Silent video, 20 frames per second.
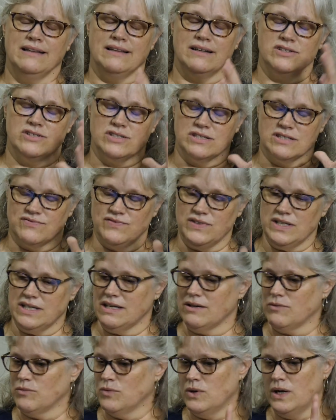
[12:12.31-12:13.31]
They're just
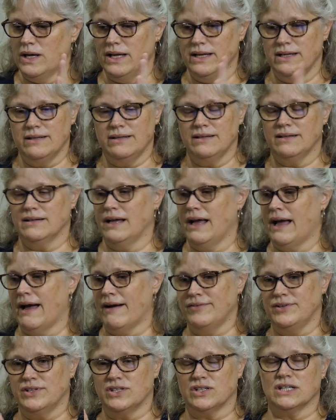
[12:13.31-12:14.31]
feeding one
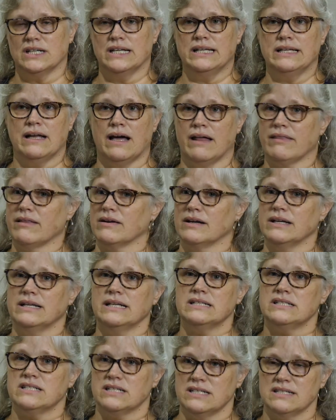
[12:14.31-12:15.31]
after another, and
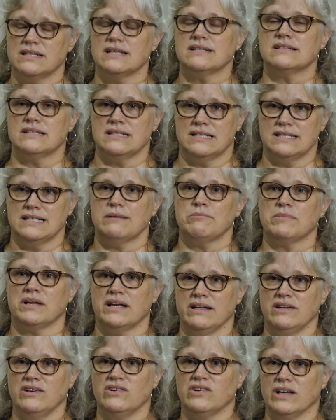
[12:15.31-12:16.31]
it just doesn't seem
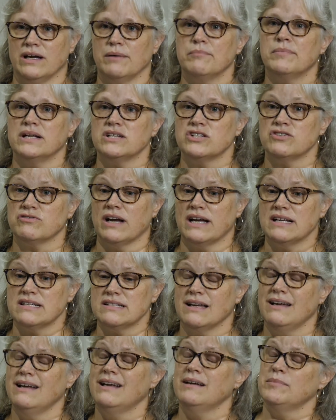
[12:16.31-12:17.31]
like you get much
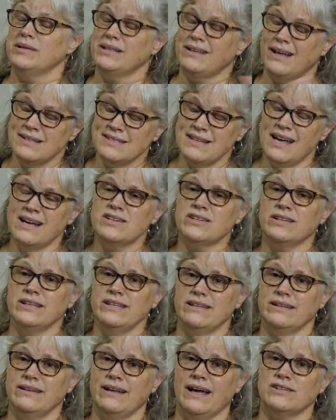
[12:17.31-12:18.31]
rest. But that's actually
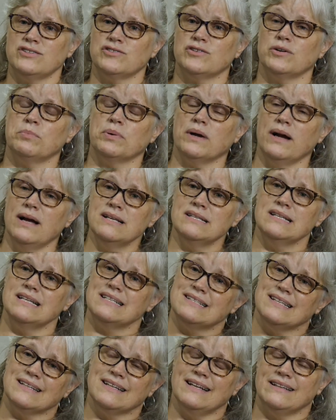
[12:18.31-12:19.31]
the natural
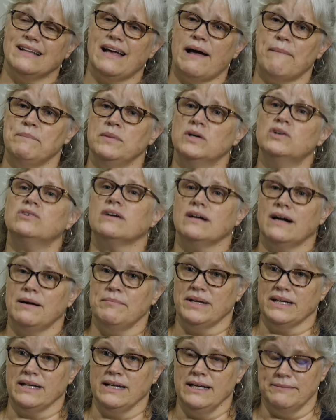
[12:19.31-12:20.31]
process to get that milk
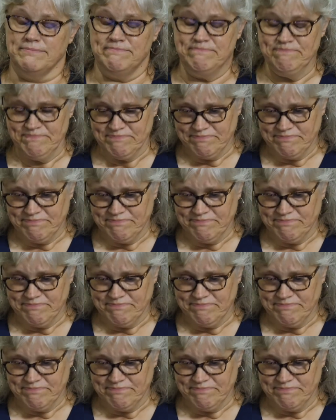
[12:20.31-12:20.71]
coming in.